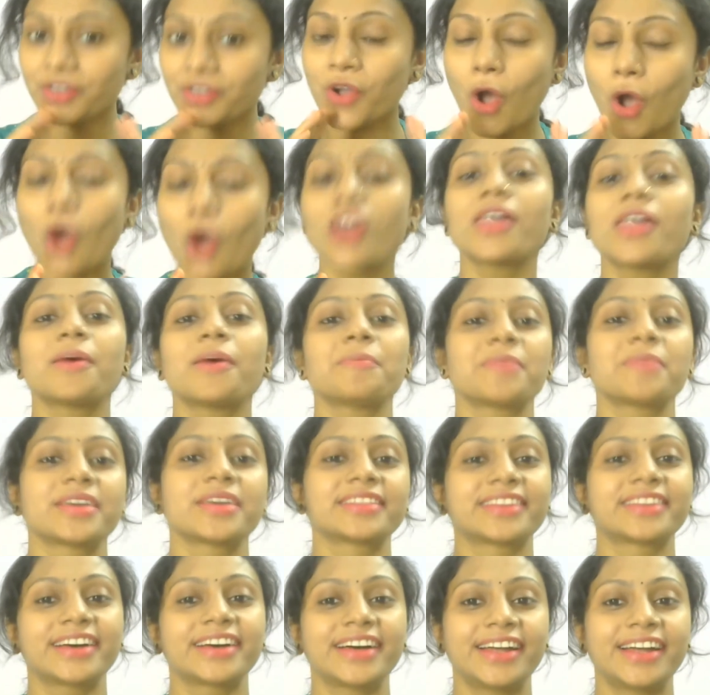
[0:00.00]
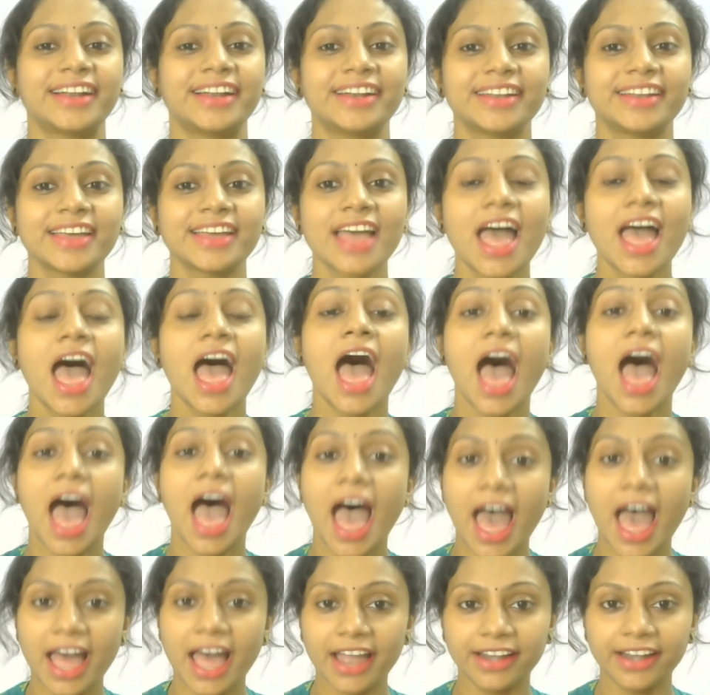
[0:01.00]
column method.
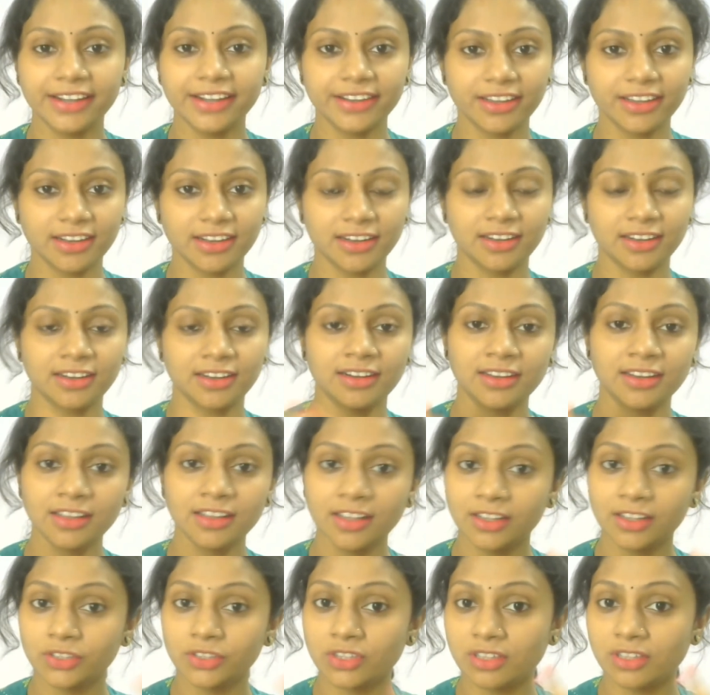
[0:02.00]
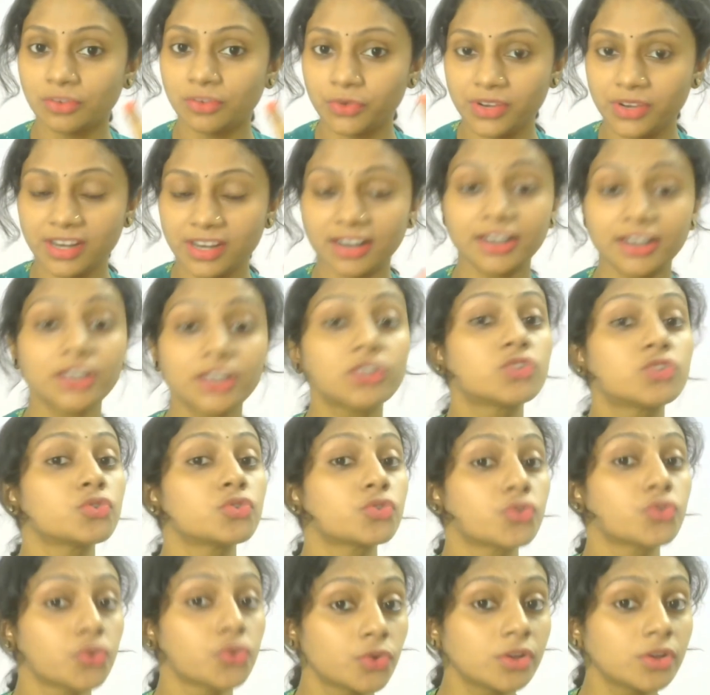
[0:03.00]
And we learned two
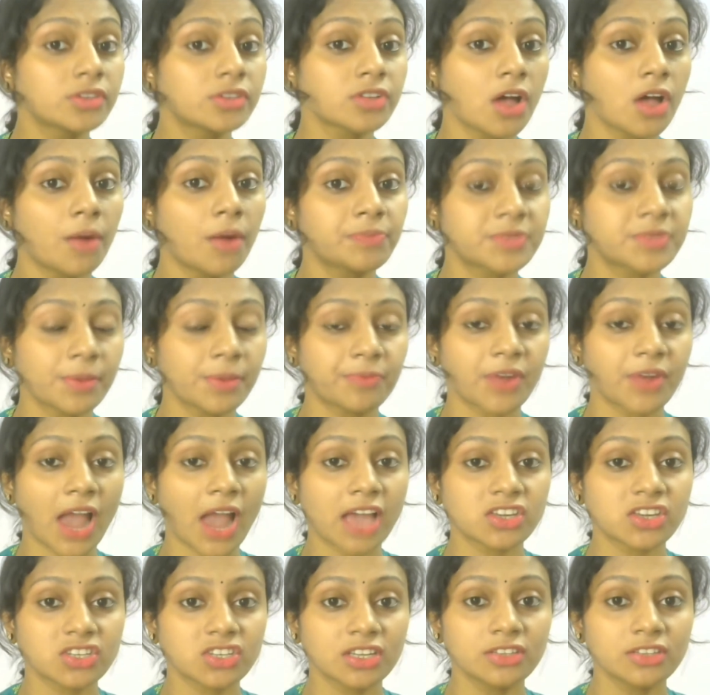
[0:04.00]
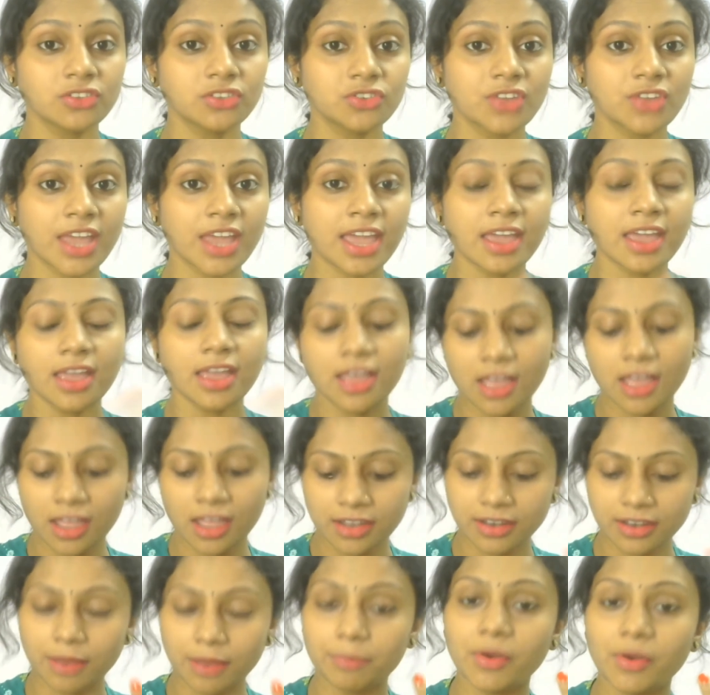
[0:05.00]
rules of subtraction today.
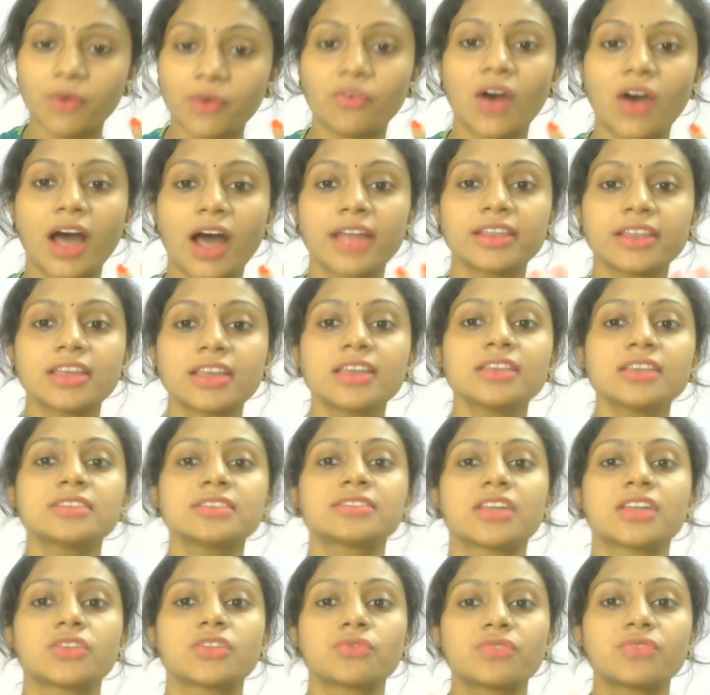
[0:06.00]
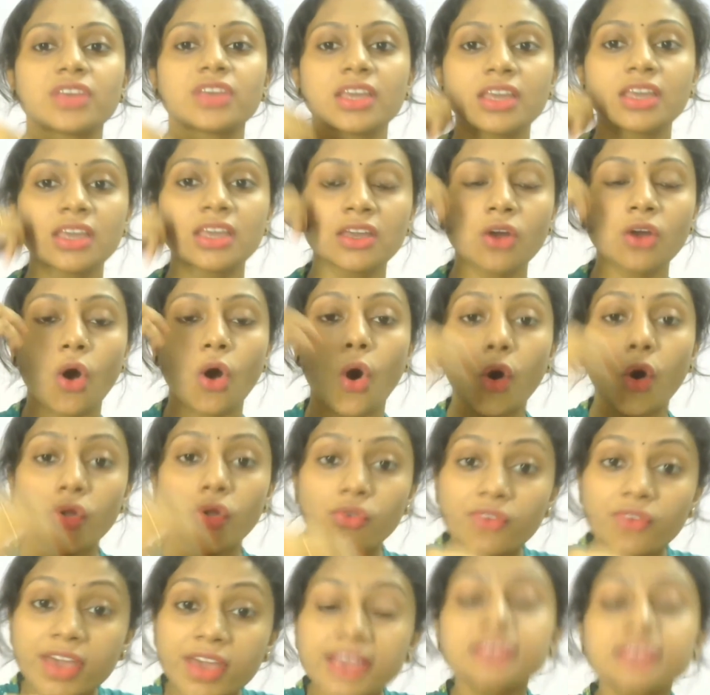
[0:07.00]
Number one is that we
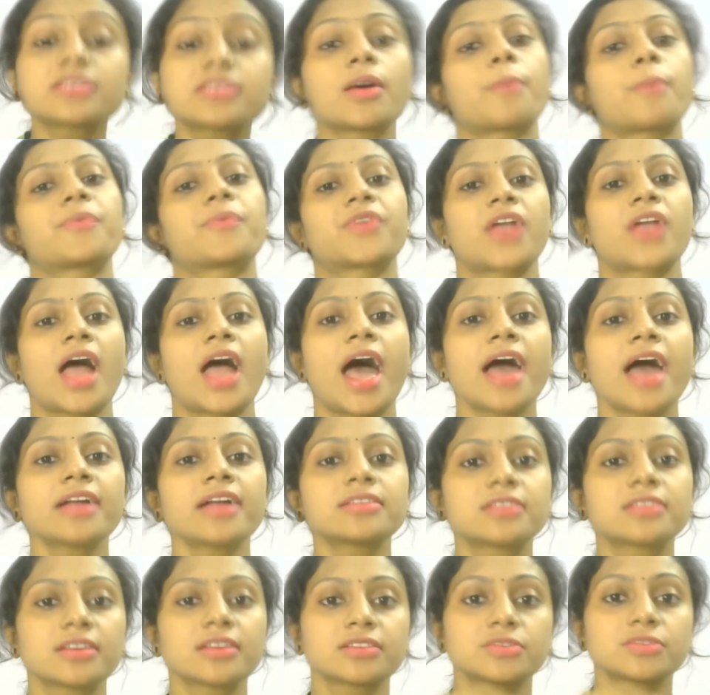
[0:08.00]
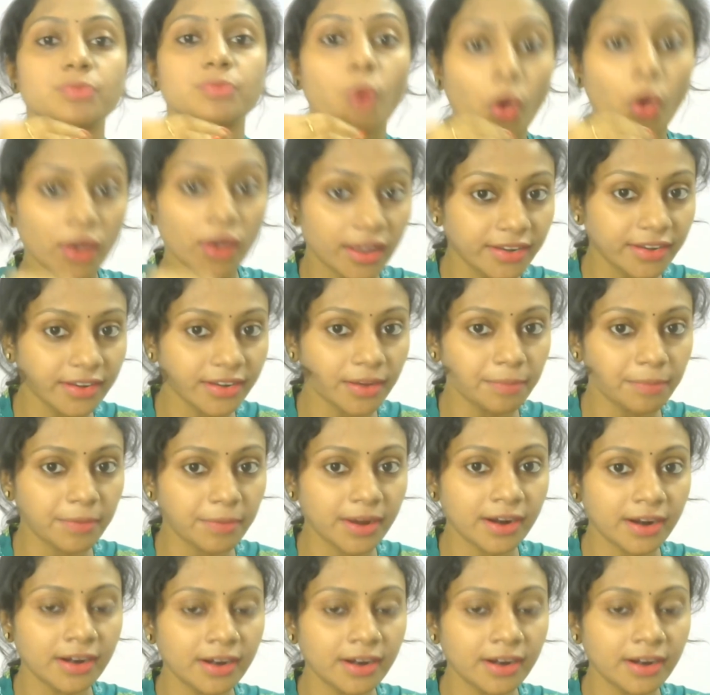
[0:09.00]
always subtract the smaller number